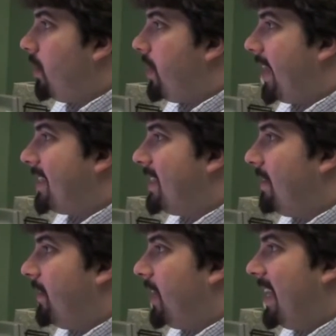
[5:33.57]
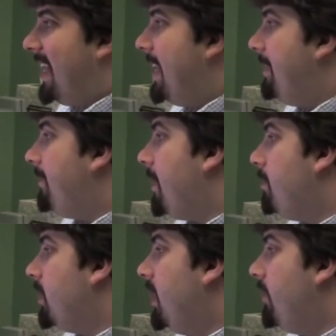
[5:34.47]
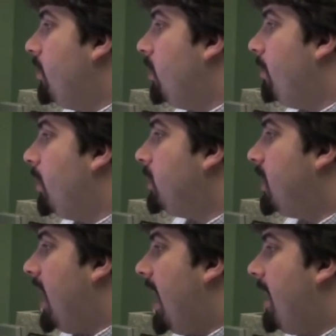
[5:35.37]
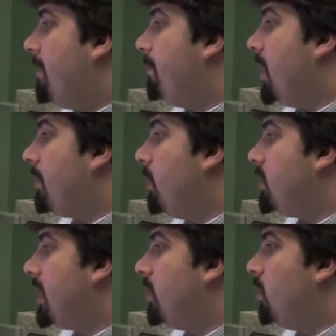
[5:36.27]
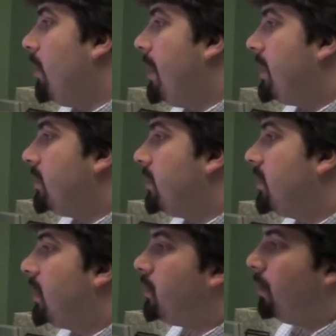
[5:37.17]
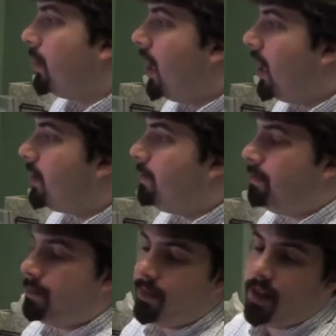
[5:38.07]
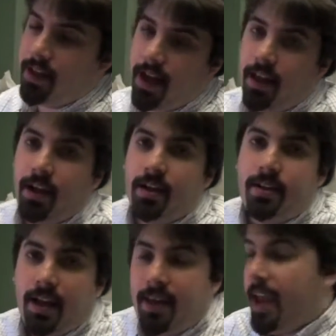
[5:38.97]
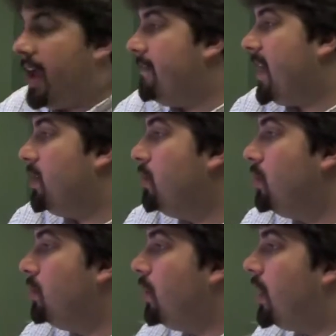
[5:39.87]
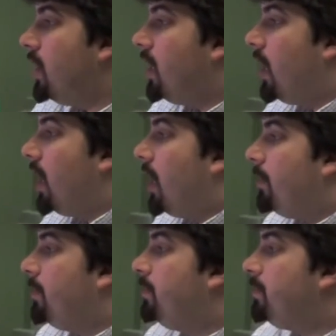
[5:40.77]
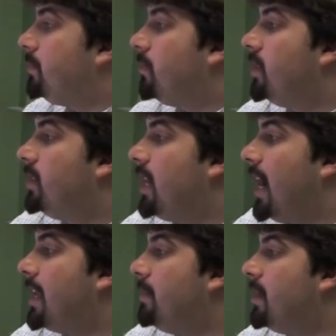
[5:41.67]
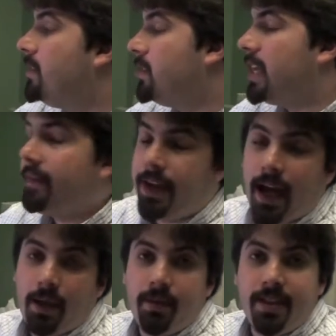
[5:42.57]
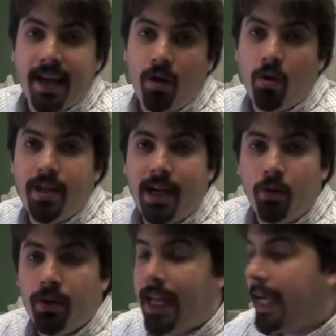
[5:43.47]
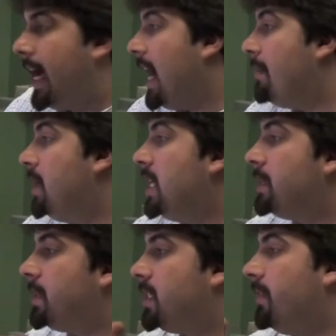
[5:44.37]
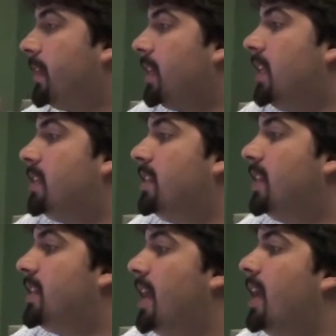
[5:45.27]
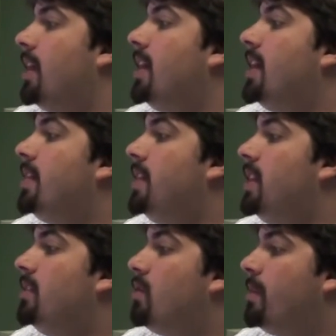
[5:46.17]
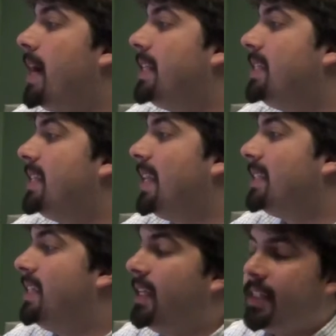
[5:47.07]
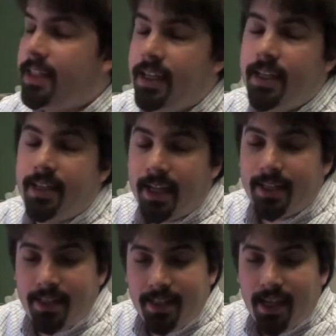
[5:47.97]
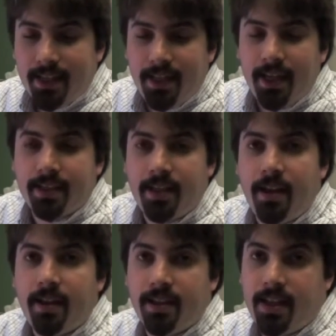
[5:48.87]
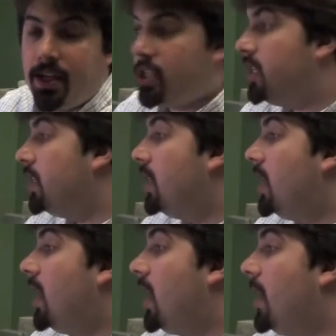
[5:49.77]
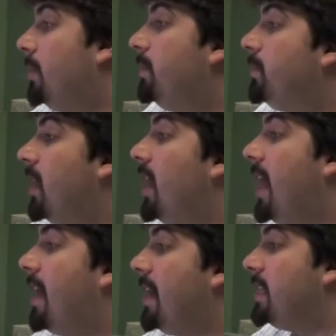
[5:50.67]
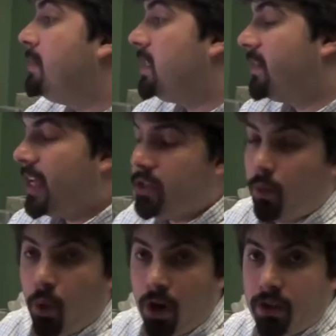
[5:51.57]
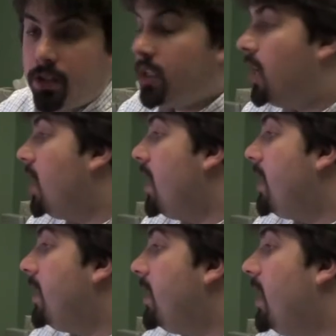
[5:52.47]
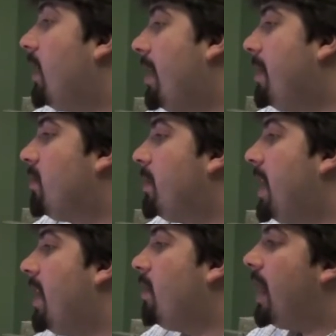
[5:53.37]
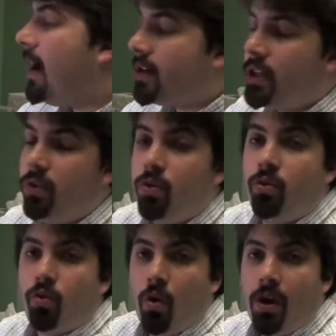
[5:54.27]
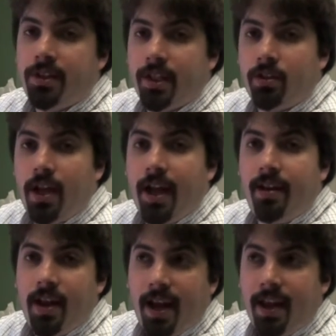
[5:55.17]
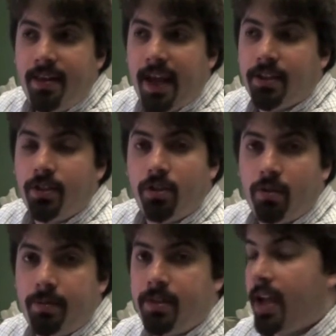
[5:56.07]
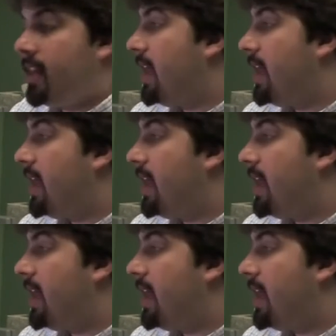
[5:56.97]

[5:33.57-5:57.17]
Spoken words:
Thanksgiving Eve, I believe, Google posted a blog post at the Google Webmaster Central blog telling us that they have a new document or set of documents at code.google.com specifically to detail the robots.txt extension and how that specification works, or how about robot, how actually Google crawls and indexes your website.